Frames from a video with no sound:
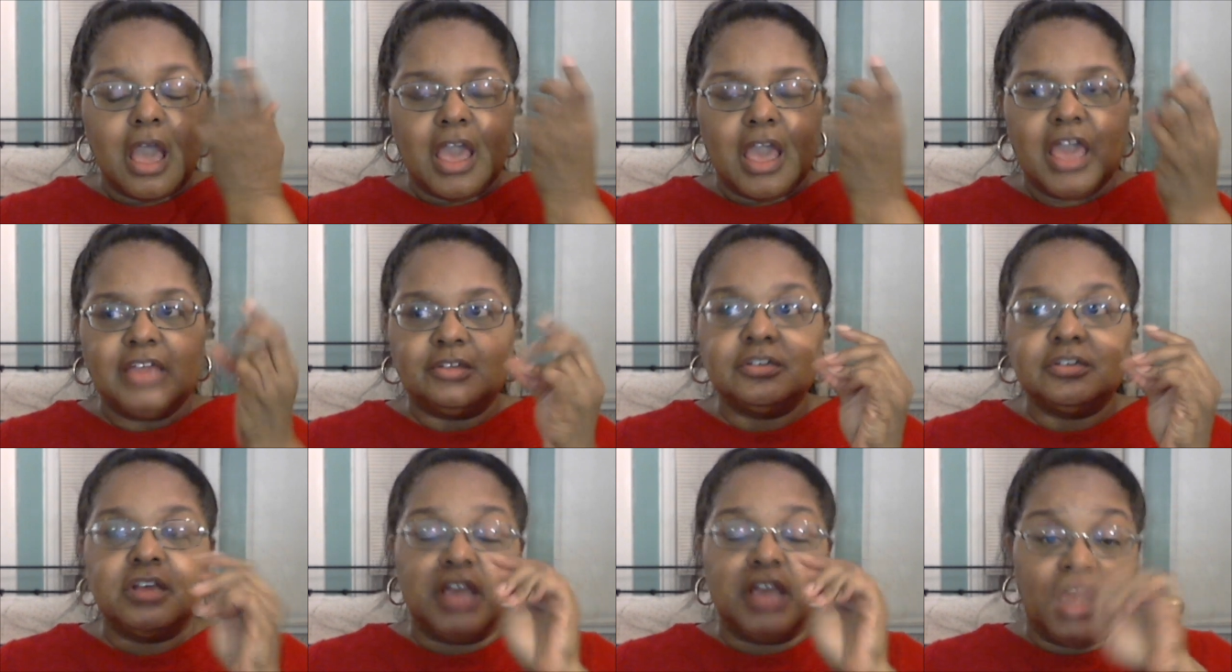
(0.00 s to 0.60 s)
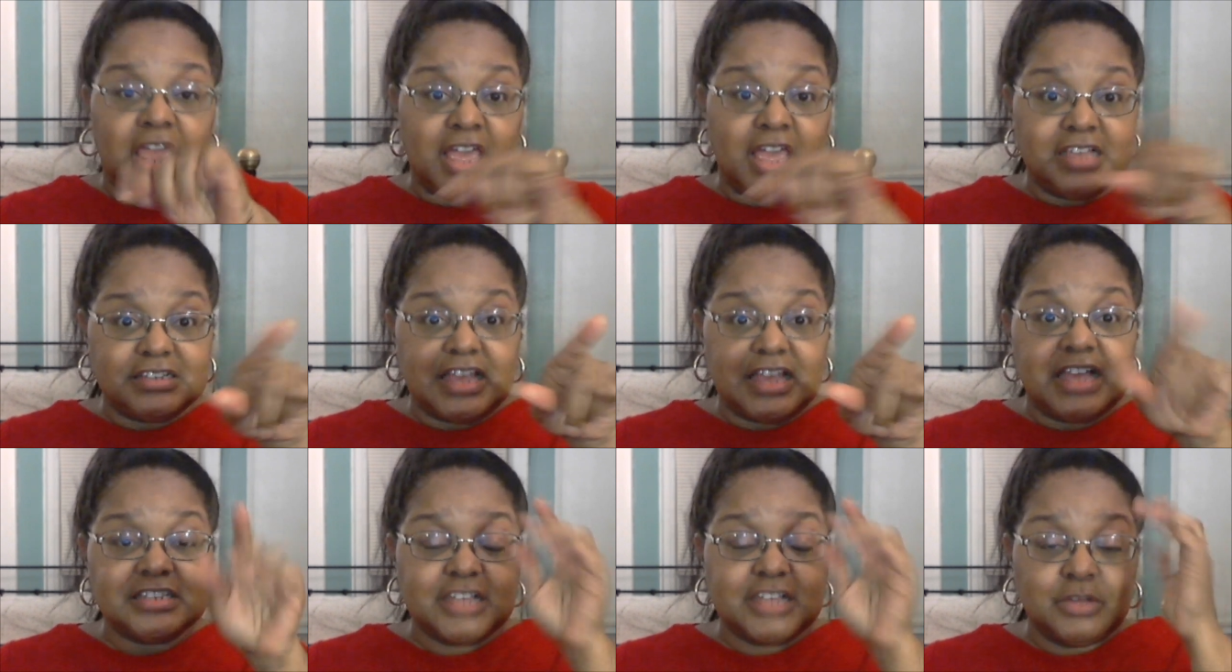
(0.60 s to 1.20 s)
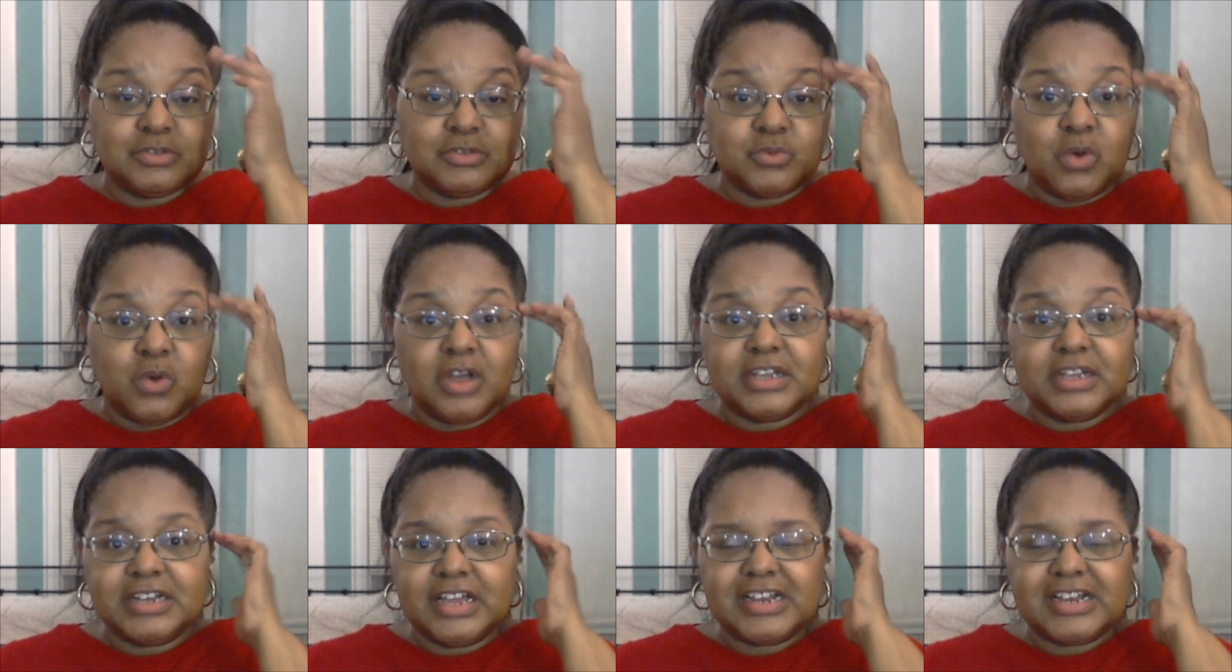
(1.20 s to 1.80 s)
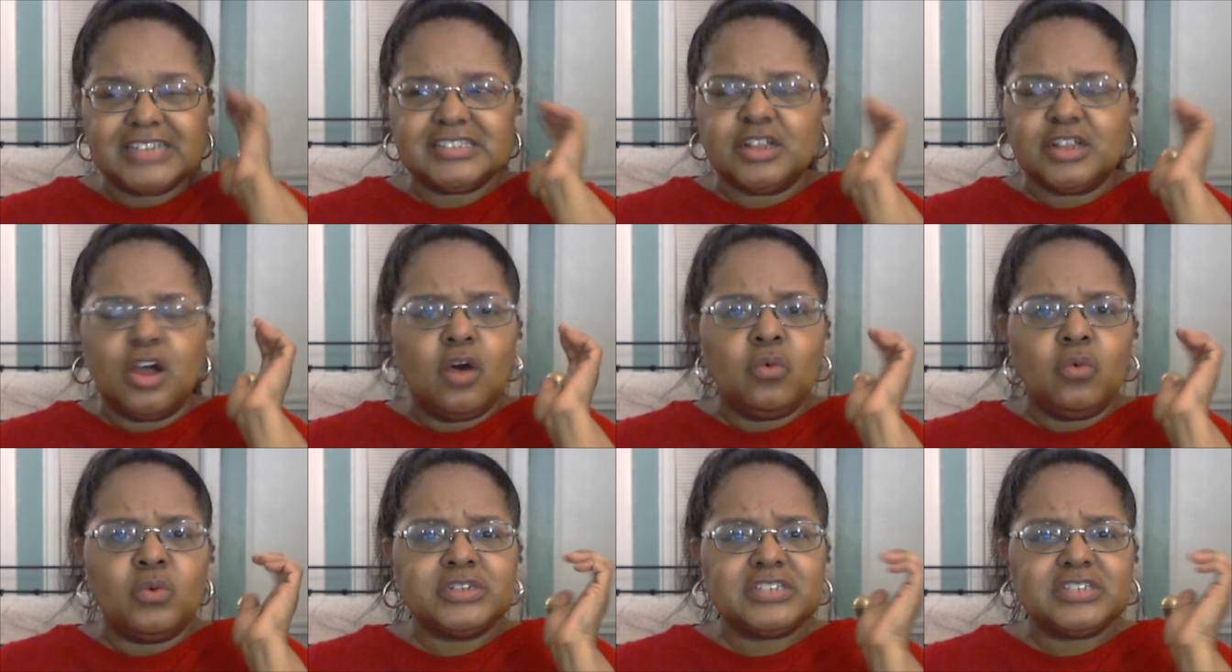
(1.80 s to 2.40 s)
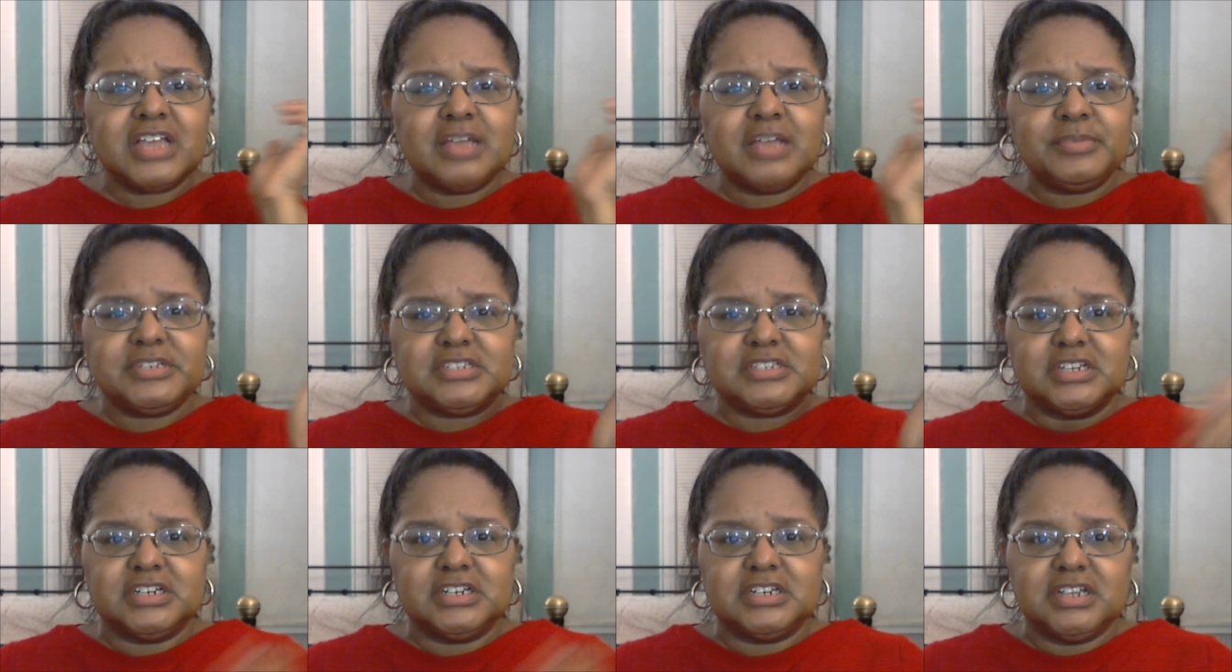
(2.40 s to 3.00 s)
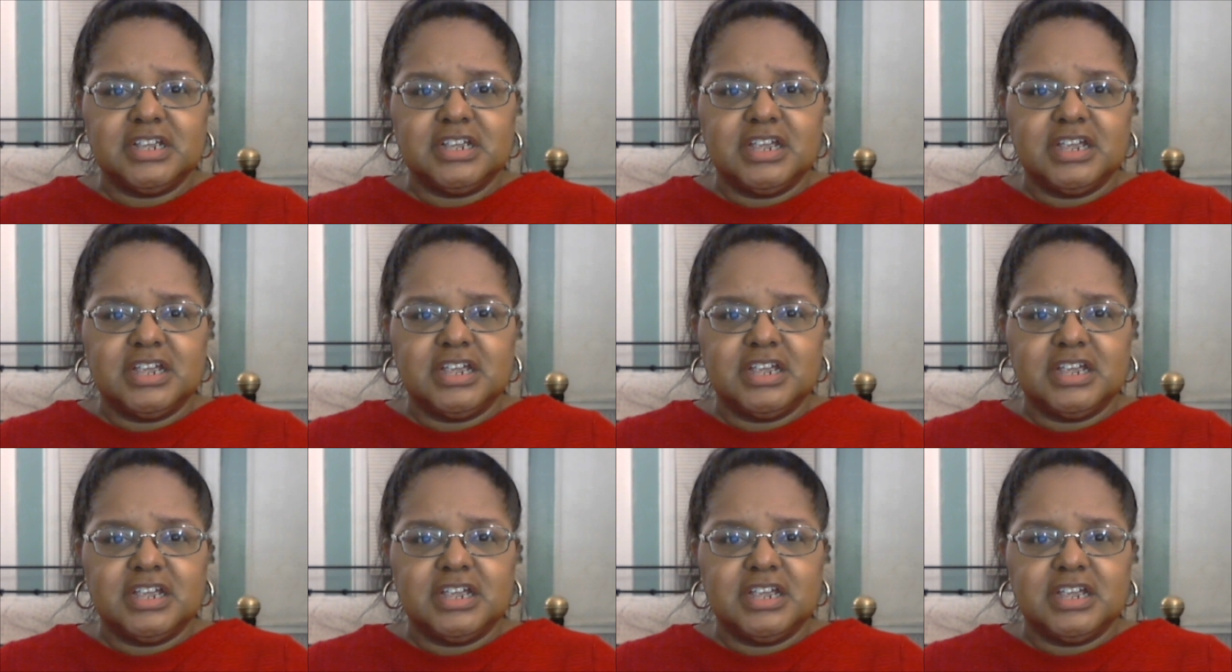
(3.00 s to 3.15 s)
as I was walking out, I said, "Oh, what time is it?"